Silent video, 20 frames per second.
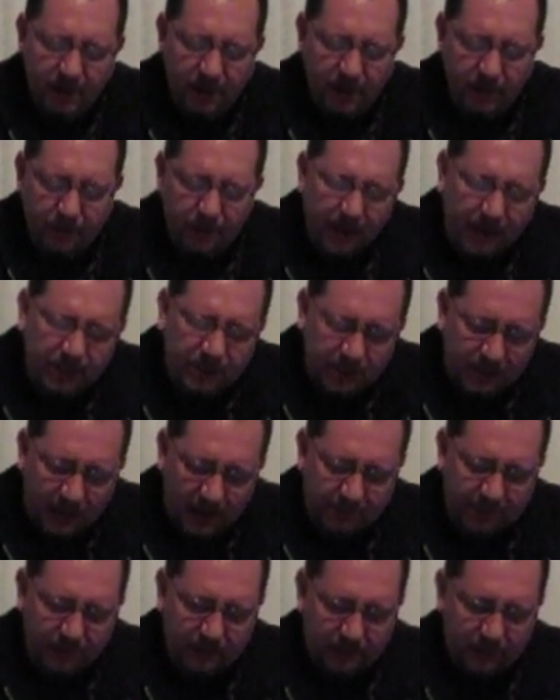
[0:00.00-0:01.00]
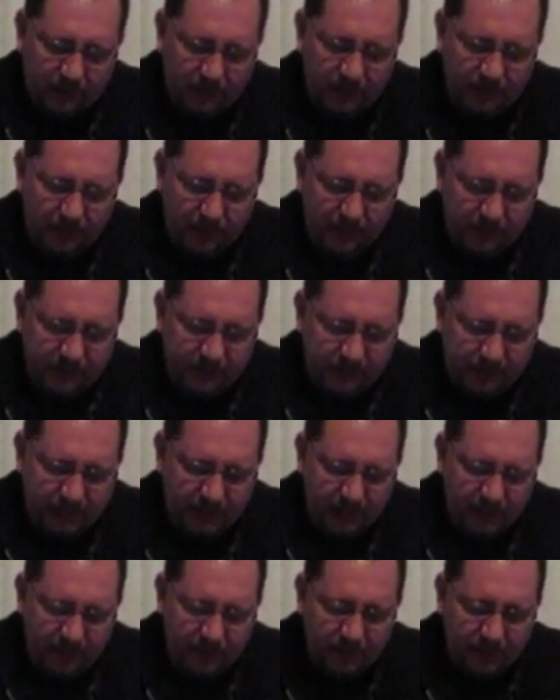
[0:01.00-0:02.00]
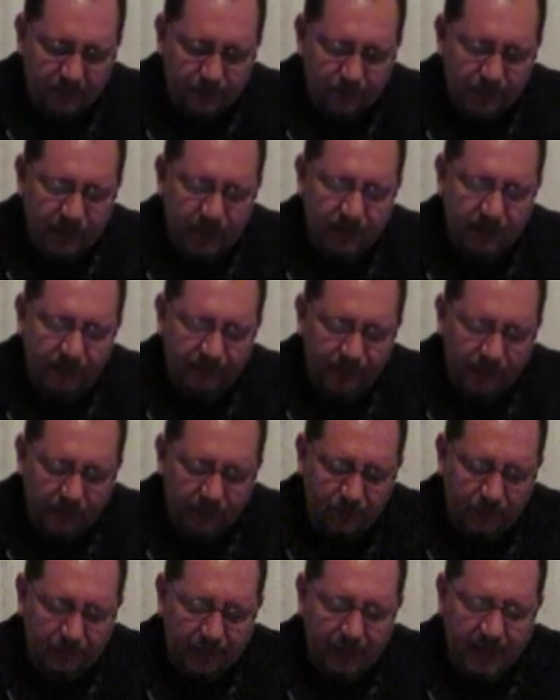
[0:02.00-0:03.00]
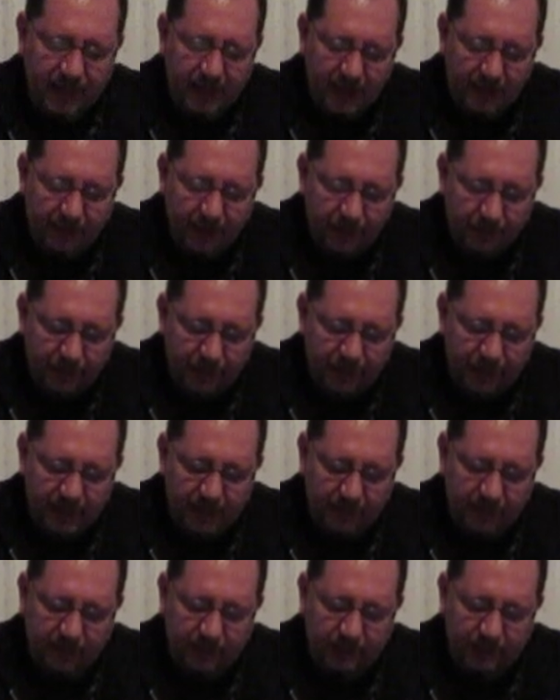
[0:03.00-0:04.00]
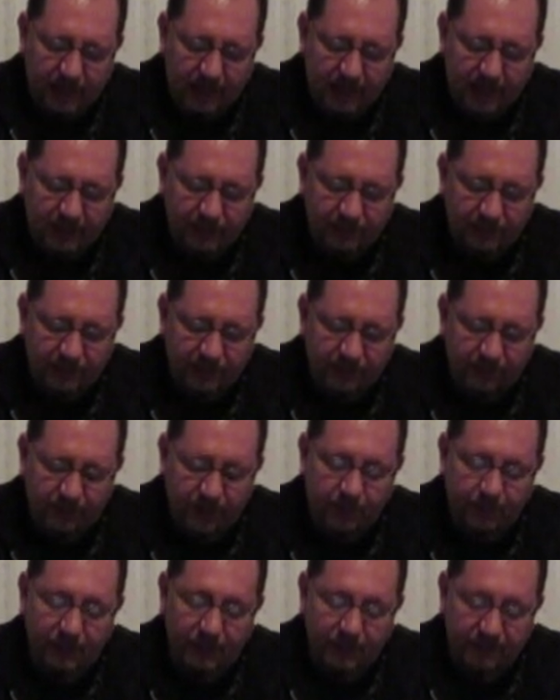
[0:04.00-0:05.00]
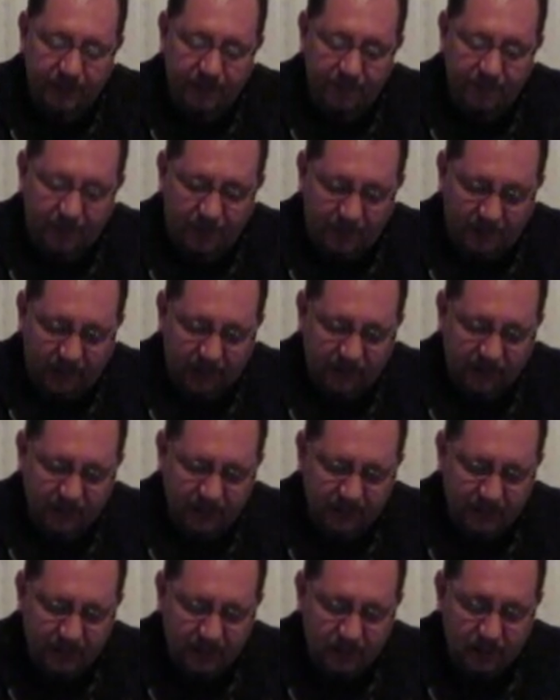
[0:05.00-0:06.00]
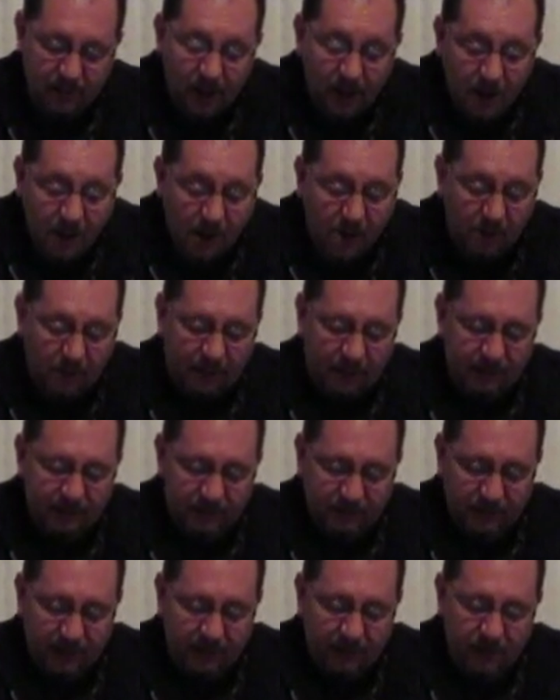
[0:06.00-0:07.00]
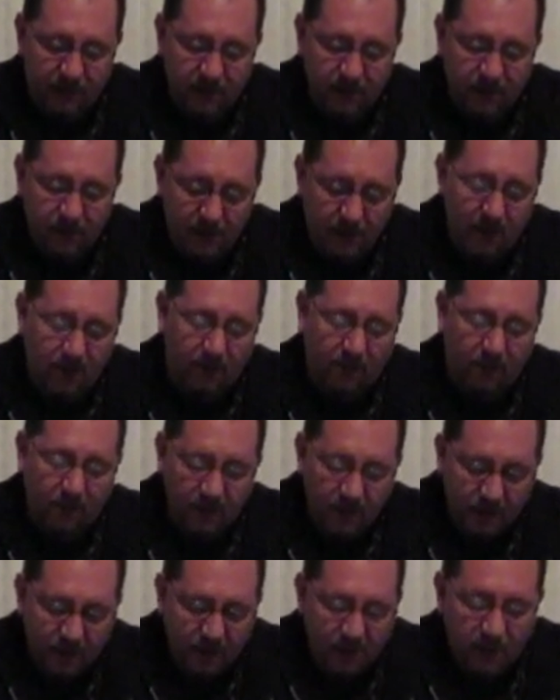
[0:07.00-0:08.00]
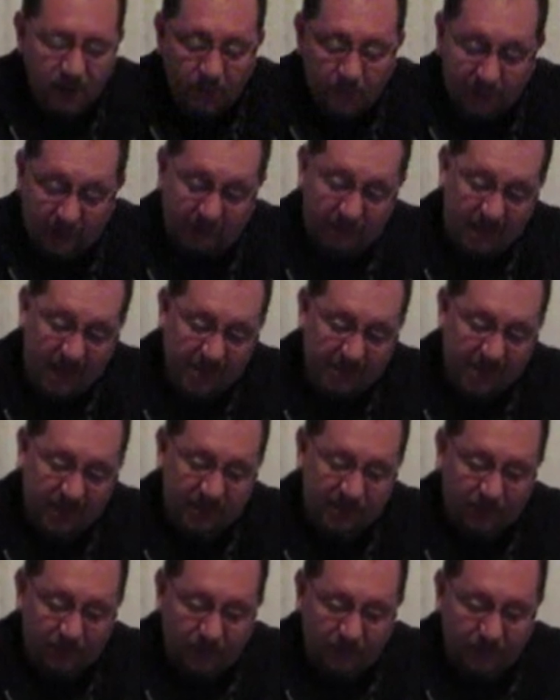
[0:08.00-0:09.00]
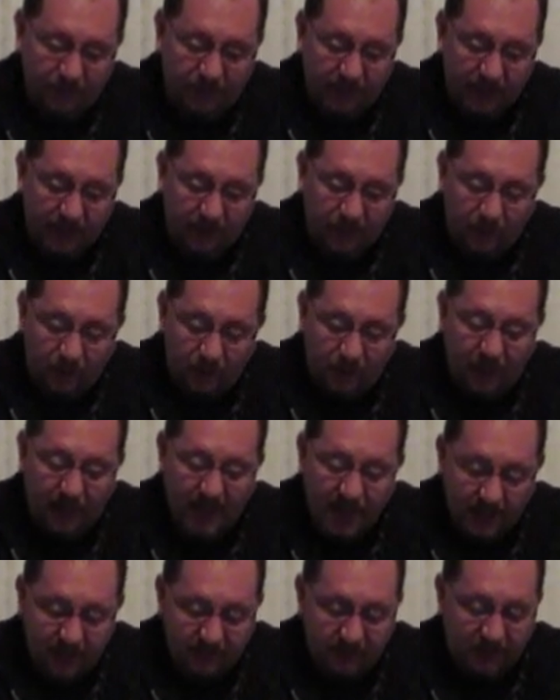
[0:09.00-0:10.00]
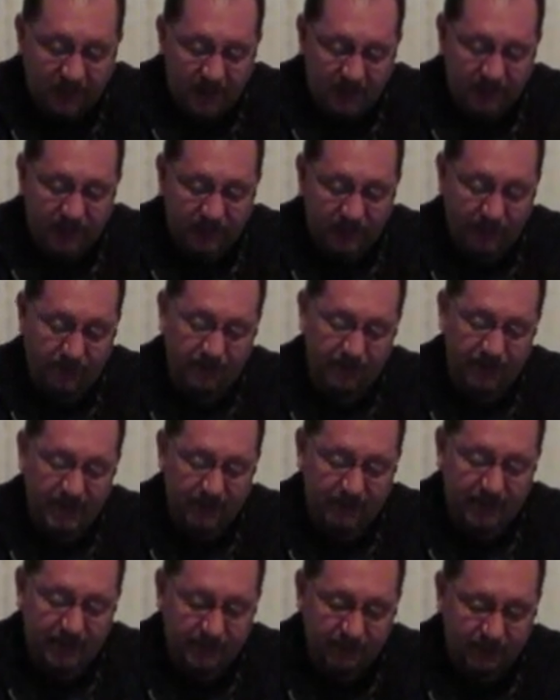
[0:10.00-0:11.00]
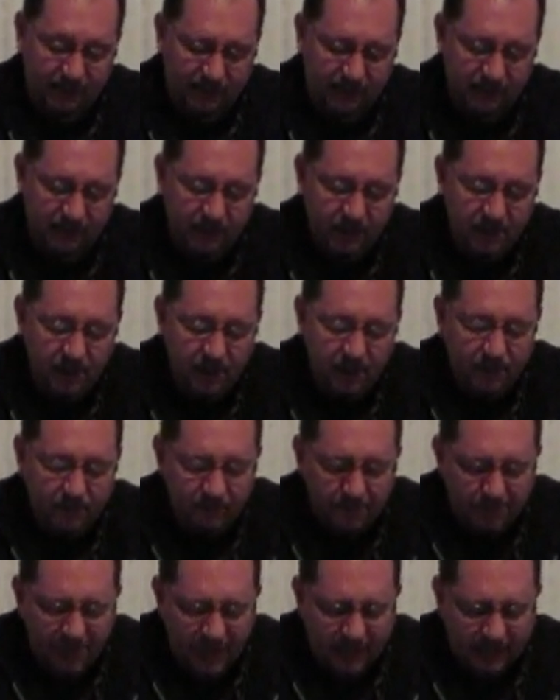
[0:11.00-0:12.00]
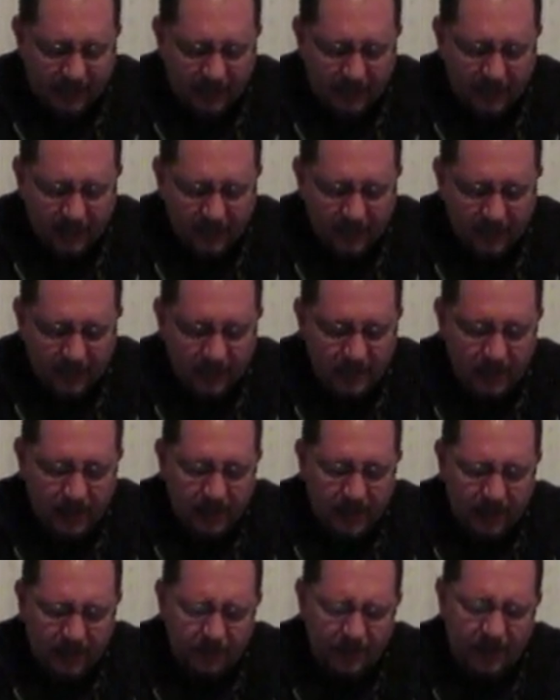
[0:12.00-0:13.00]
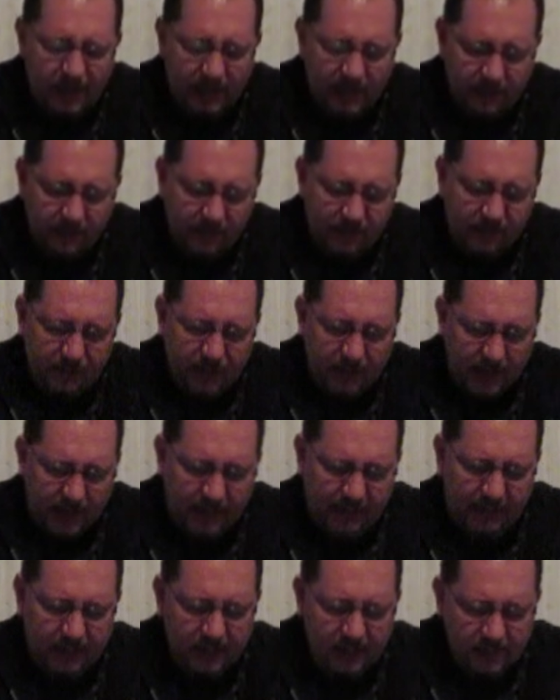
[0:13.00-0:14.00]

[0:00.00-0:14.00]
Her eyes softened a little, though, and she said, "We just feel we'd be happier right now in our lives if we were living apart." "Oh," I said. "Oh. Well, that makes the whole thing a whole hell of a lot clearer now, doesn't it?" "Rebecca, I don't want to hear it. Good night."